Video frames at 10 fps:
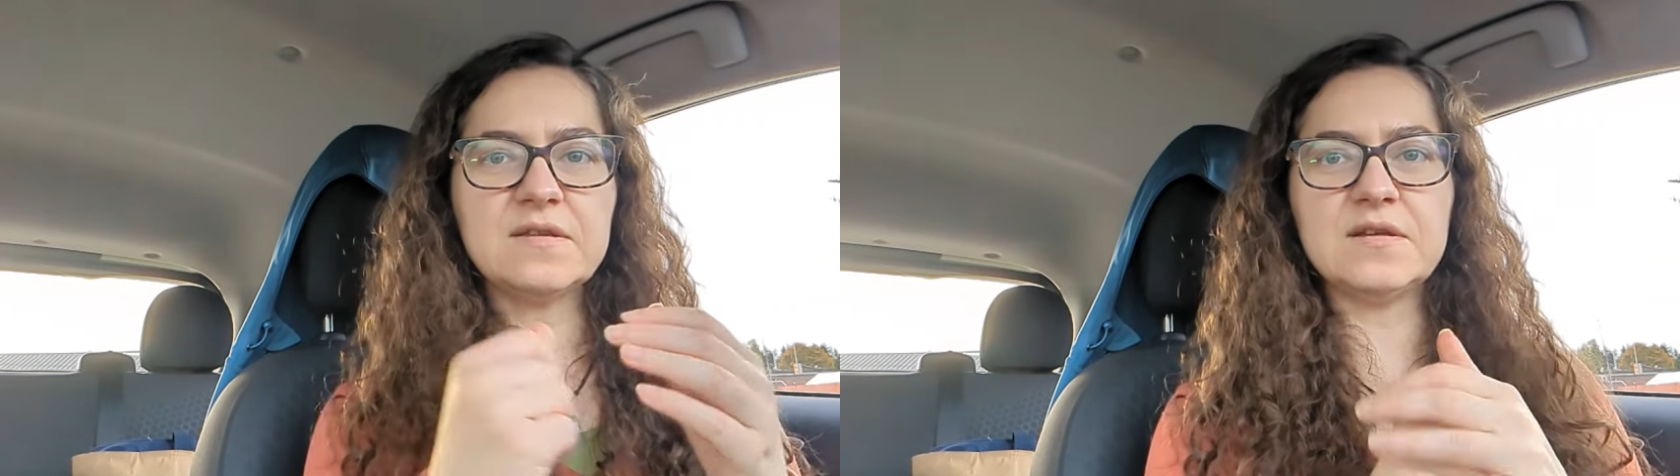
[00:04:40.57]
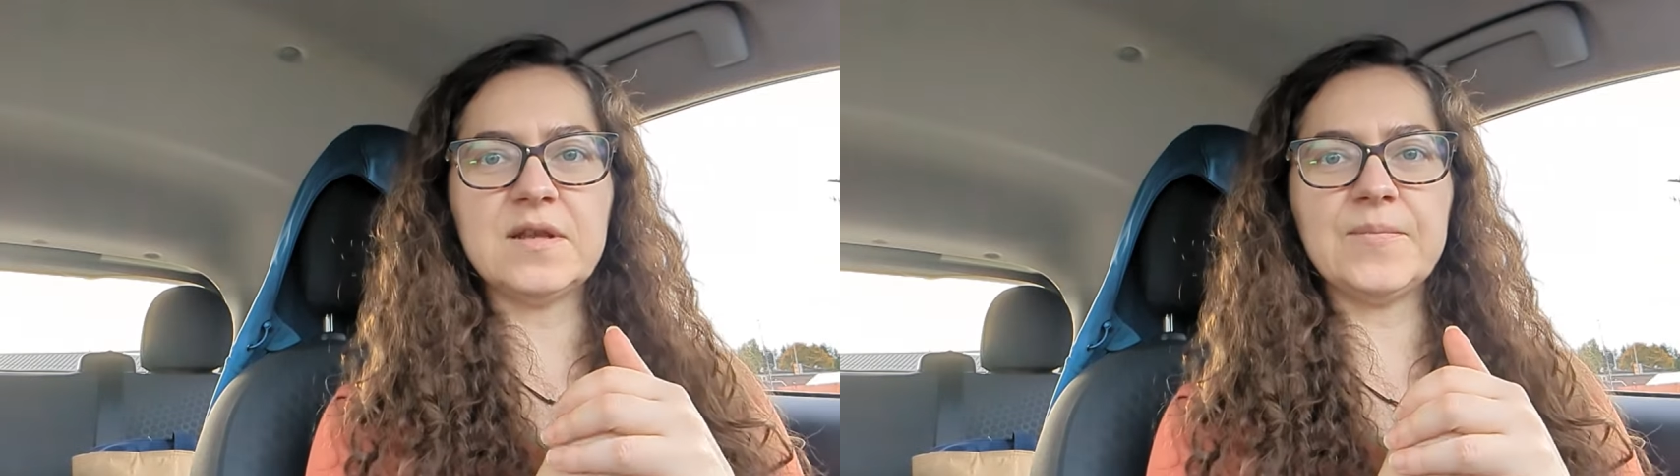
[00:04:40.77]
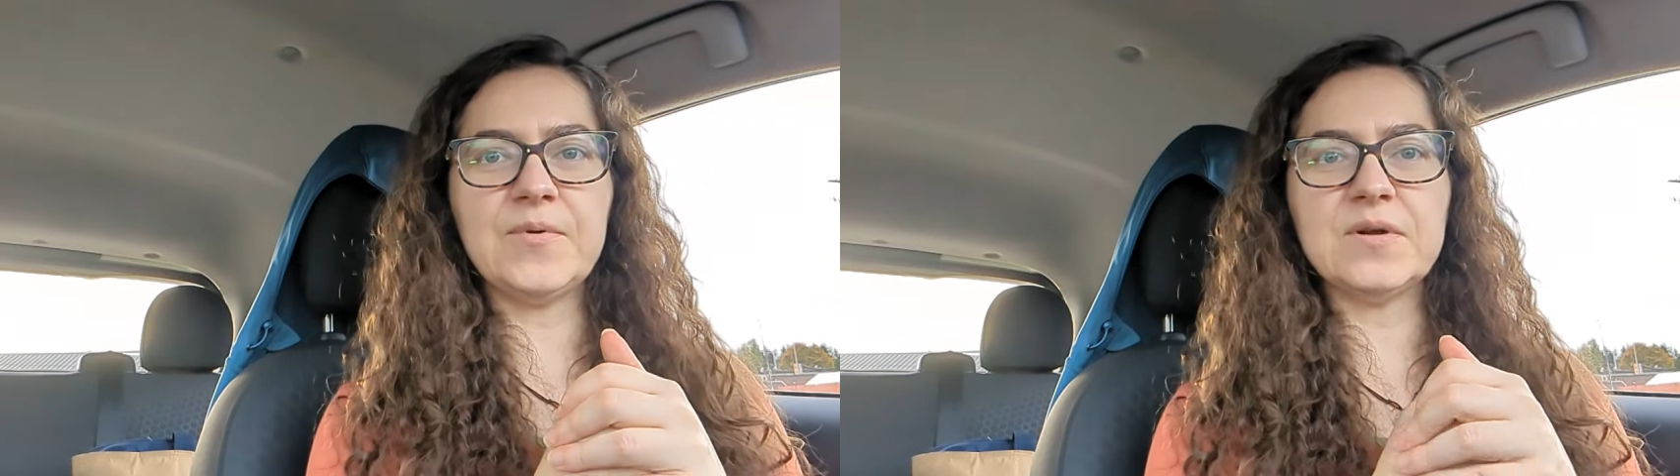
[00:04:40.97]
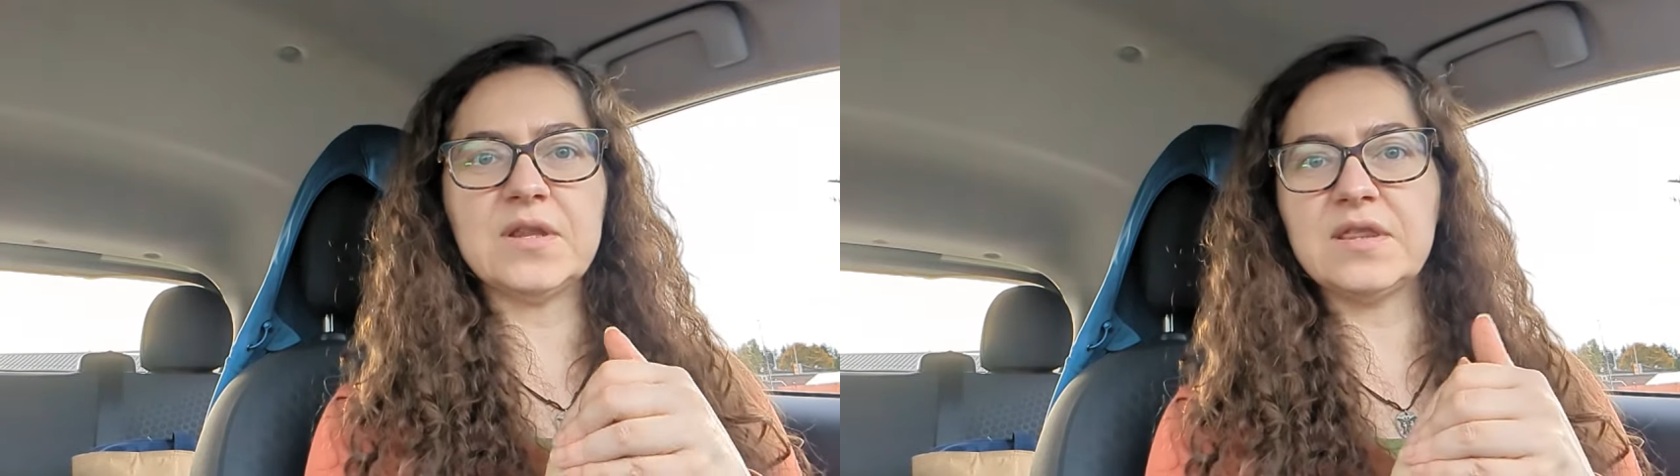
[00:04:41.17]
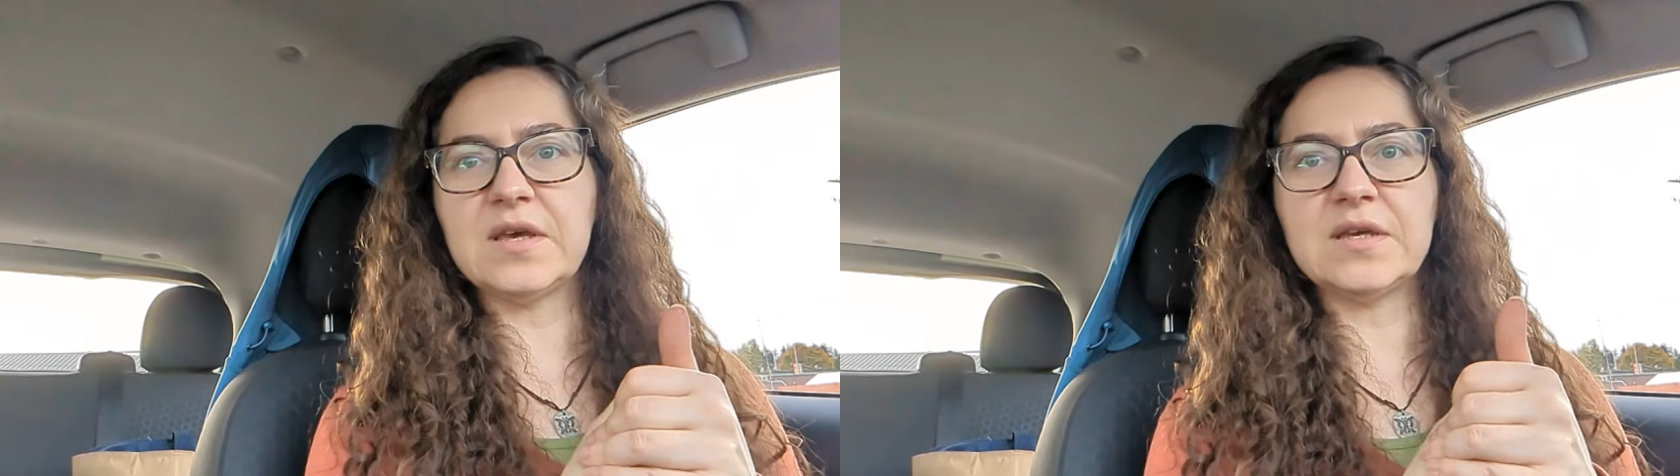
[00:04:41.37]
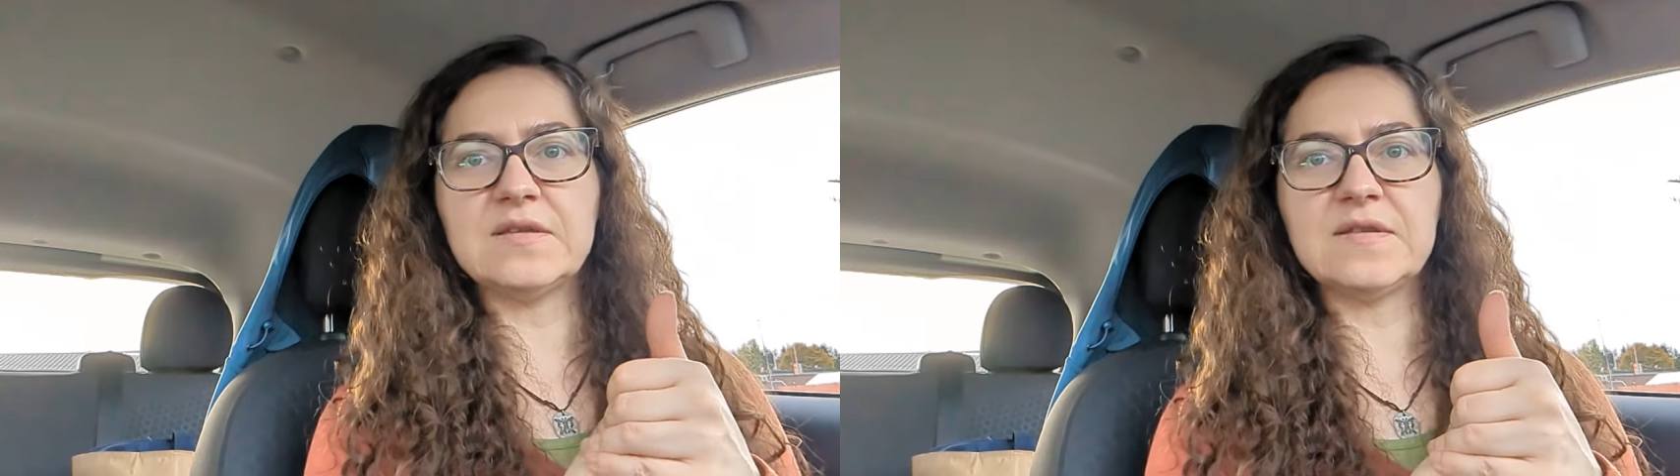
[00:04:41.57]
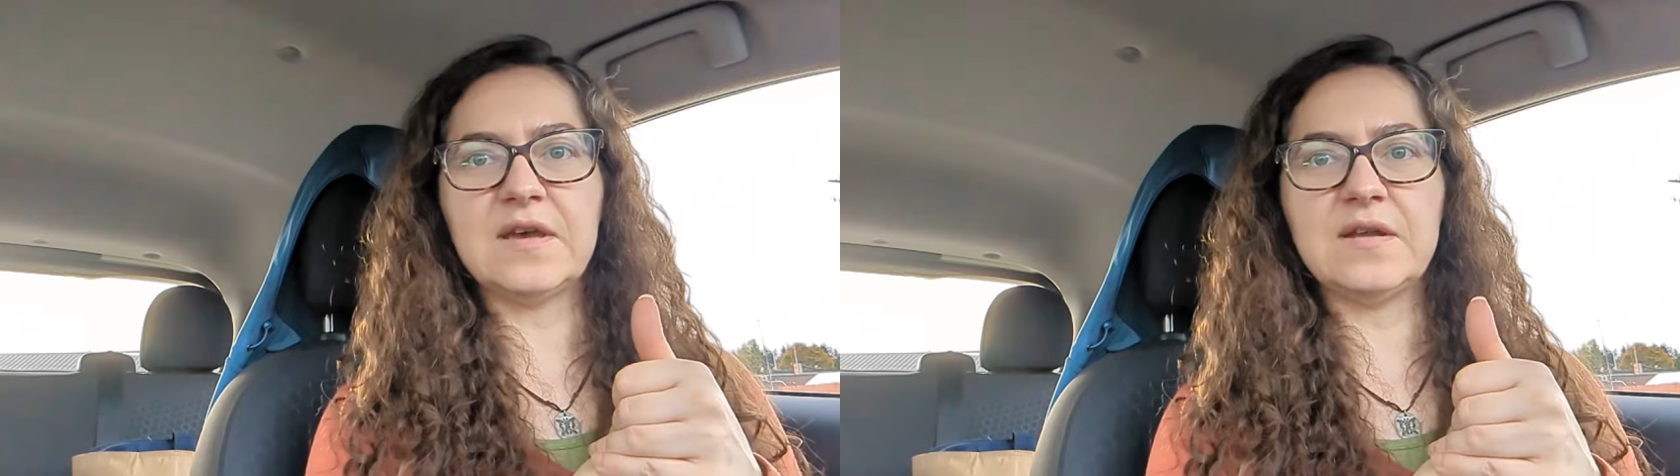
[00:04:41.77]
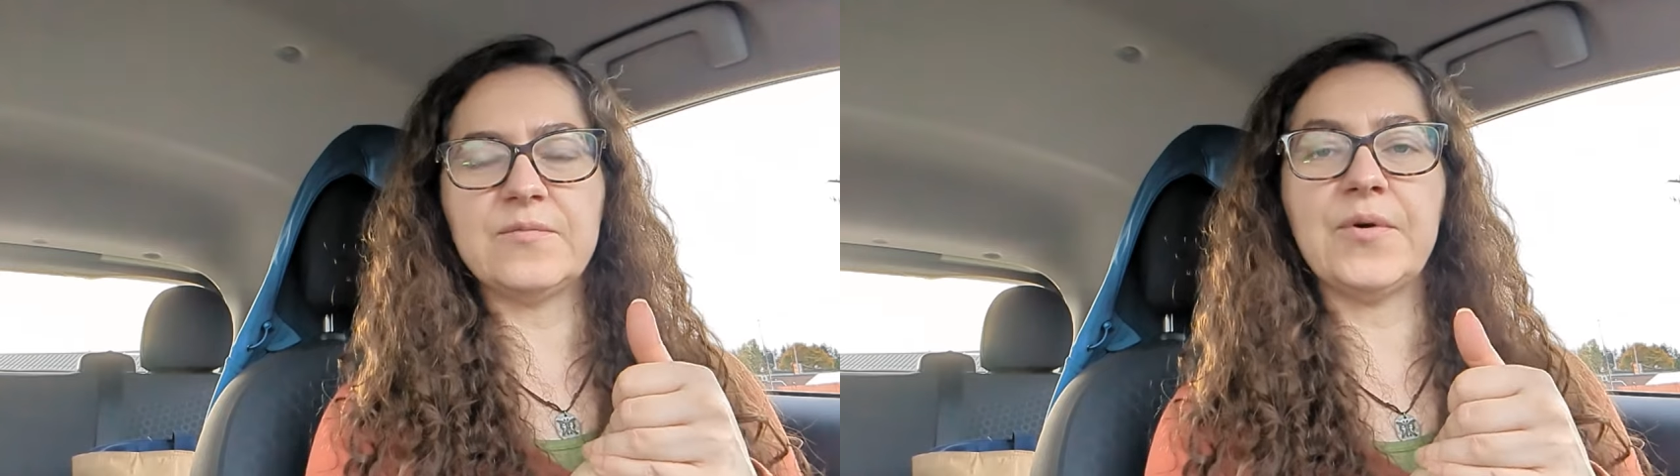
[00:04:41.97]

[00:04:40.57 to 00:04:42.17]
and important things and